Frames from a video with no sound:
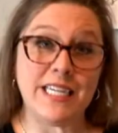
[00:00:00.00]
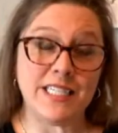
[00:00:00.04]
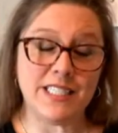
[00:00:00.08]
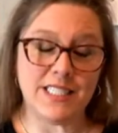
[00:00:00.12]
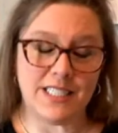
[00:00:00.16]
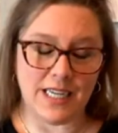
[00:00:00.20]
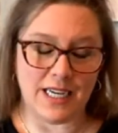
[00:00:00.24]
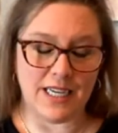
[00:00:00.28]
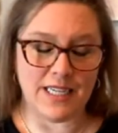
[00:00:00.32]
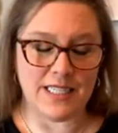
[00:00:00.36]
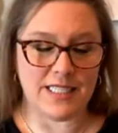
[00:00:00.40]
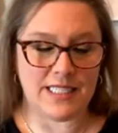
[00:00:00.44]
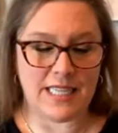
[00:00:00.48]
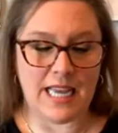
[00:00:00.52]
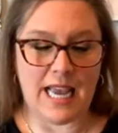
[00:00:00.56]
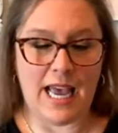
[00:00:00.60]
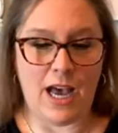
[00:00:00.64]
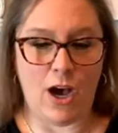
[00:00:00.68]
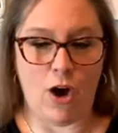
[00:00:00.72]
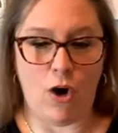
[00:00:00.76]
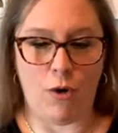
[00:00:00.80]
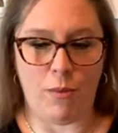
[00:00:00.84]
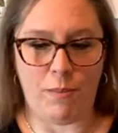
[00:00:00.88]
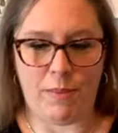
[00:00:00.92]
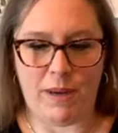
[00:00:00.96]
It does
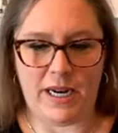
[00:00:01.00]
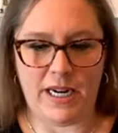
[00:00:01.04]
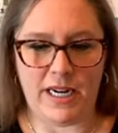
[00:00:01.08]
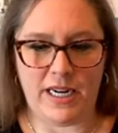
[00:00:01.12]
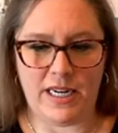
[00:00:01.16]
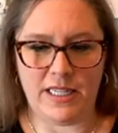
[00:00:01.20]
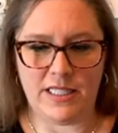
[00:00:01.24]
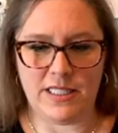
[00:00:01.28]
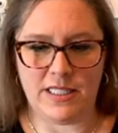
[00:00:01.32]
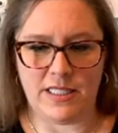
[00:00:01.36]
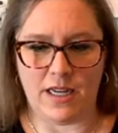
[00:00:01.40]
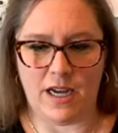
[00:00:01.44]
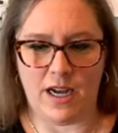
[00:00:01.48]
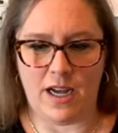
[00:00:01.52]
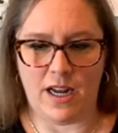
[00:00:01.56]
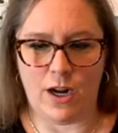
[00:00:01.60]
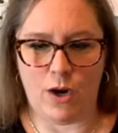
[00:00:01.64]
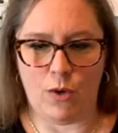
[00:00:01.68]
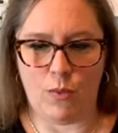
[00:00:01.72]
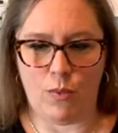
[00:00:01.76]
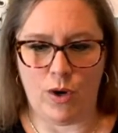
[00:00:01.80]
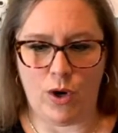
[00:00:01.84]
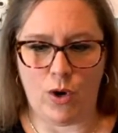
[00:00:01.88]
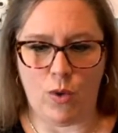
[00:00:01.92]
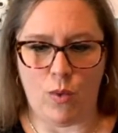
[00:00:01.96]
help, but it is not
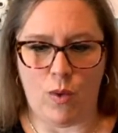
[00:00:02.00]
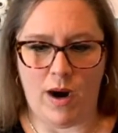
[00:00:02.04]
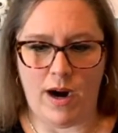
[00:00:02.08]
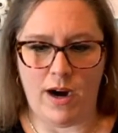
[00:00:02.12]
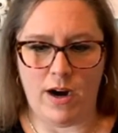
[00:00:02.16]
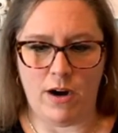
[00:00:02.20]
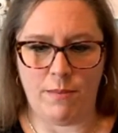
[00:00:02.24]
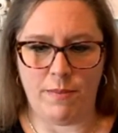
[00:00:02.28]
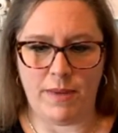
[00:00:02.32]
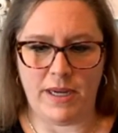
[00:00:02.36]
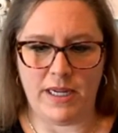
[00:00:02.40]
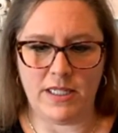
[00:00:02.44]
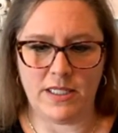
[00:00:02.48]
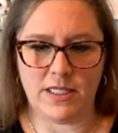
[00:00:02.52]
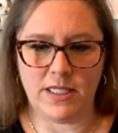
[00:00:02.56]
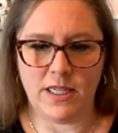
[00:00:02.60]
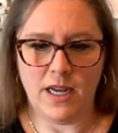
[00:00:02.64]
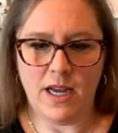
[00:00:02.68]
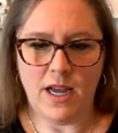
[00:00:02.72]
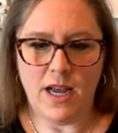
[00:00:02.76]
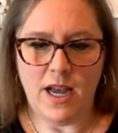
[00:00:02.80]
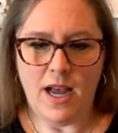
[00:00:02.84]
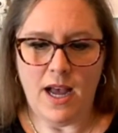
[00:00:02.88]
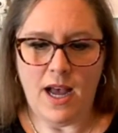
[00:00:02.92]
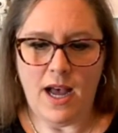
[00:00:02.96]
a requirement.
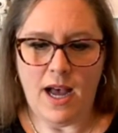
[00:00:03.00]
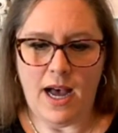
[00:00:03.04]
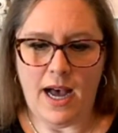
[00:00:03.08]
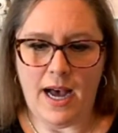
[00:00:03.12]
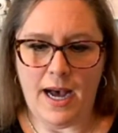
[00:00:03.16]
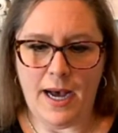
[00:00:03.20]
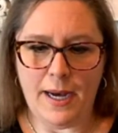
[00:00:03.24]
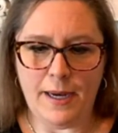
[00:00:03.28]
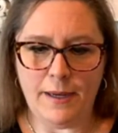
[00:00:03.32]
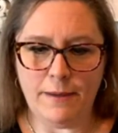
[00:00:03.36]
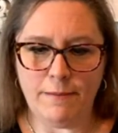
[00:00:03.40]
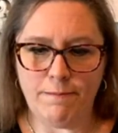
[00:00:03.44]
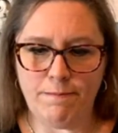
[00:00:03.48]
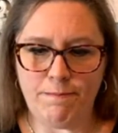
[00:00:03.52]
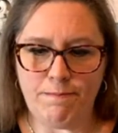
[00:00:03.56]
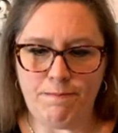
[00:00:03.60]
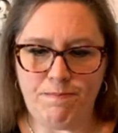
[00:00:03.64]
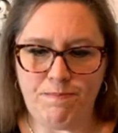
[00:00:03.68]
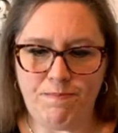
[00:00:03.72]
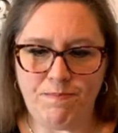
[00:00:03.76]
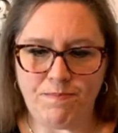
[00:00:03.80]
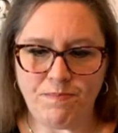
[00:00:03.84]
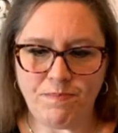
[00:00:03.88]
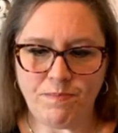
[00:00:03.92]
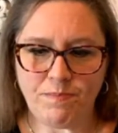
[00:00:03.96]

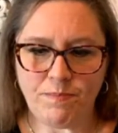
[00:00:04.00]
Um,